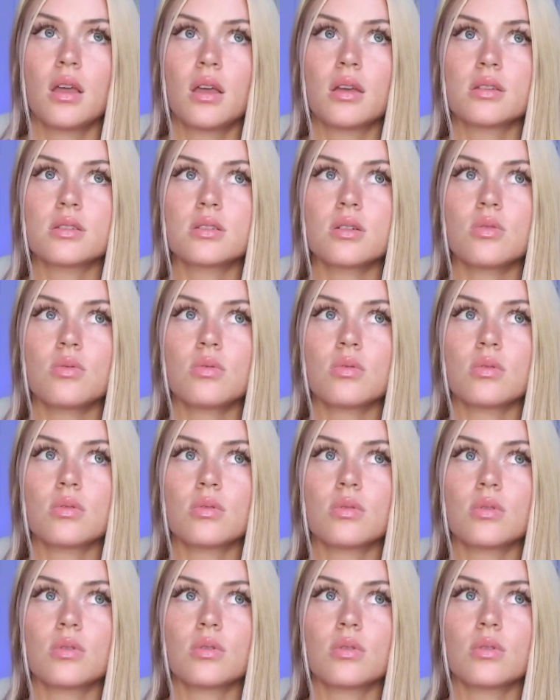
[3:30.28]
So
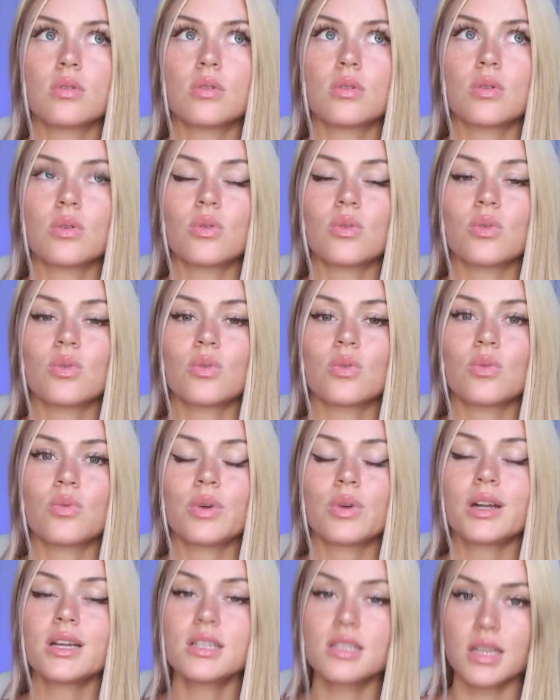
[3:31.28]

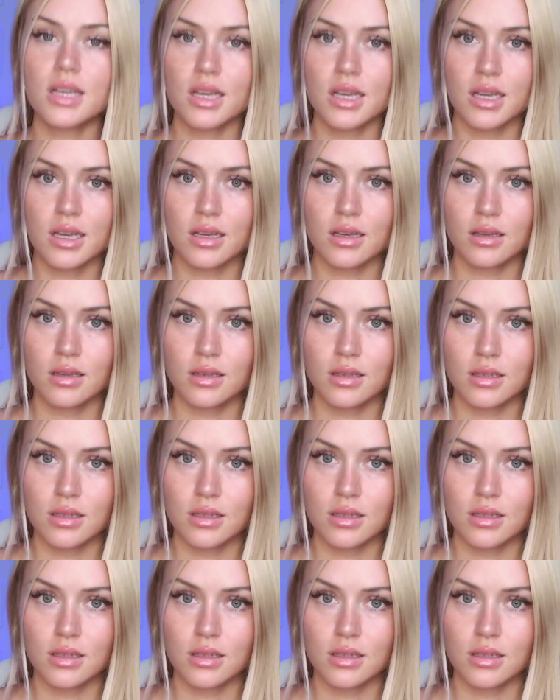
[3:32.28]
when I say,